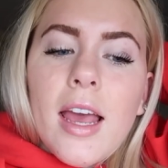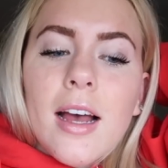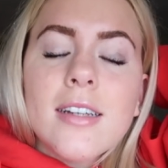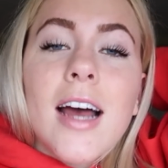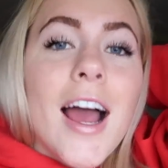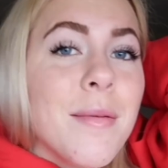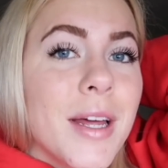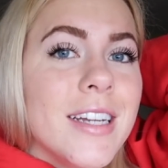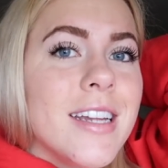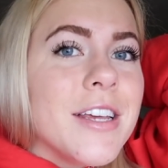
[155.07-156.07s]
and I am
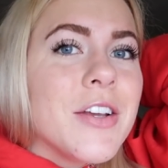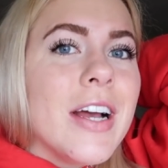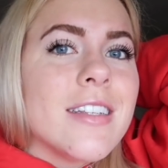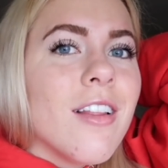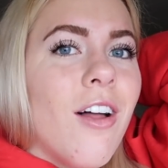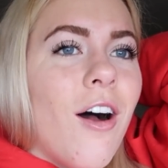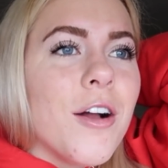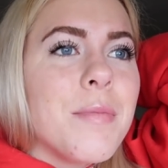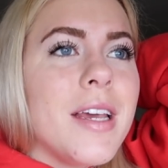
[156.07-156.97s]
gonna take you guys along